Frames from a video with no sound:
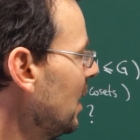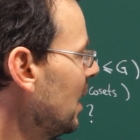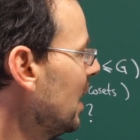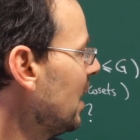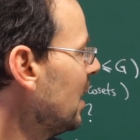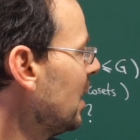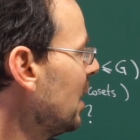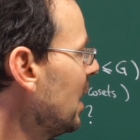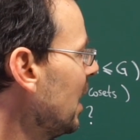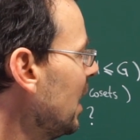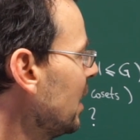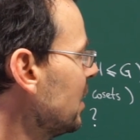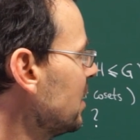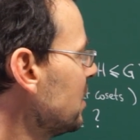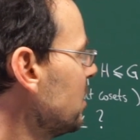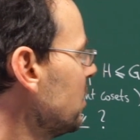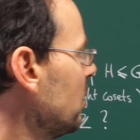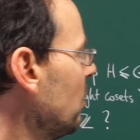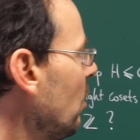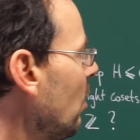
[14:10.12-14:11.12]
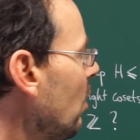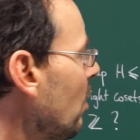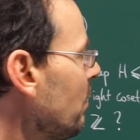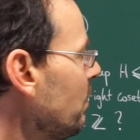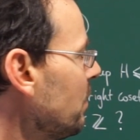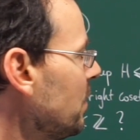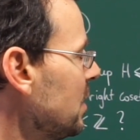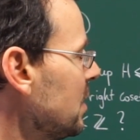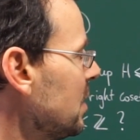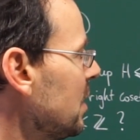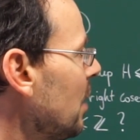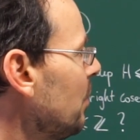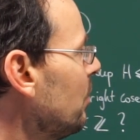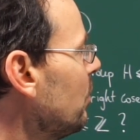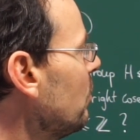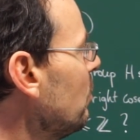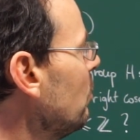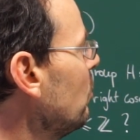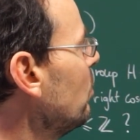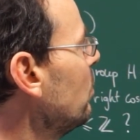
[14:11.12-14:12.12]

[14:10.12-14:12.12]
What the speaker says: index of the subgroup.